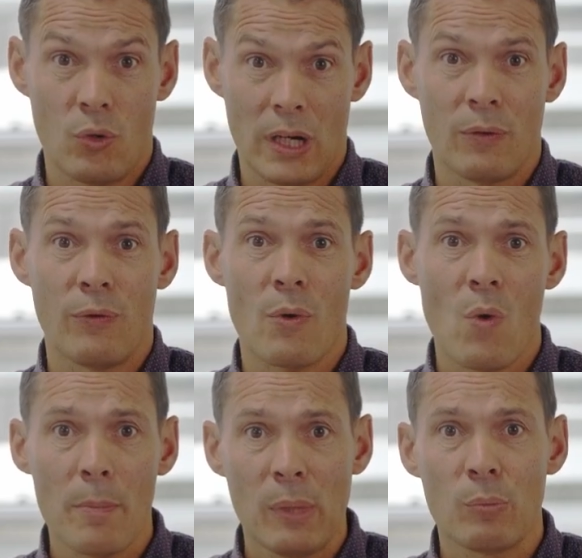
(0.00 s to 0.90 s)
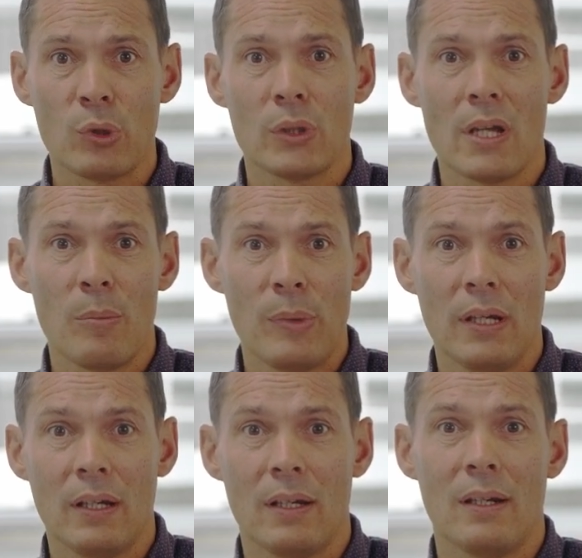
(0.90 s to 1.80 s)
tricks for rapid
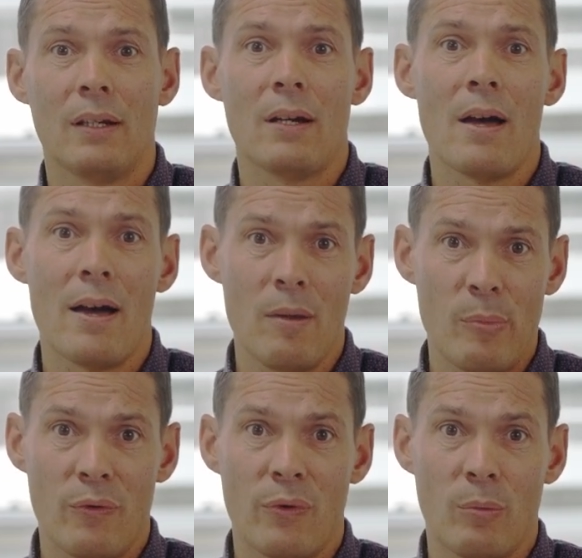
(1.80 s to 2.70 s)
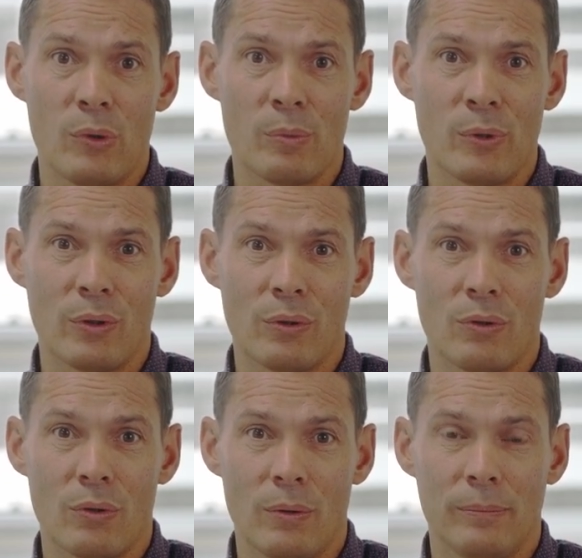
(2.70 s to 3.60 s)
prototyping in high-performance motor
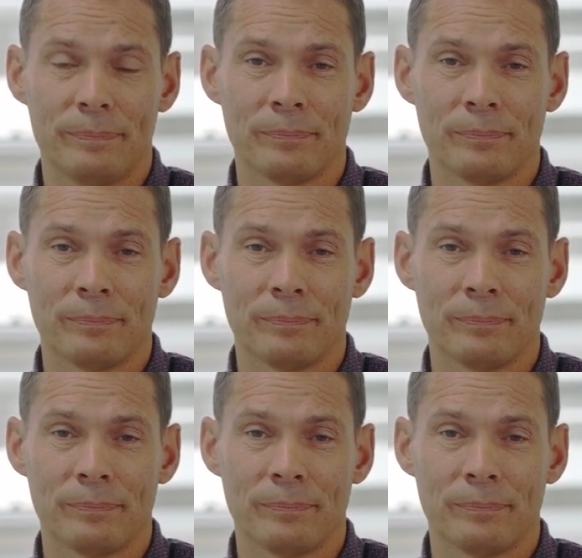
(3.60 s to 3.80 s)
control.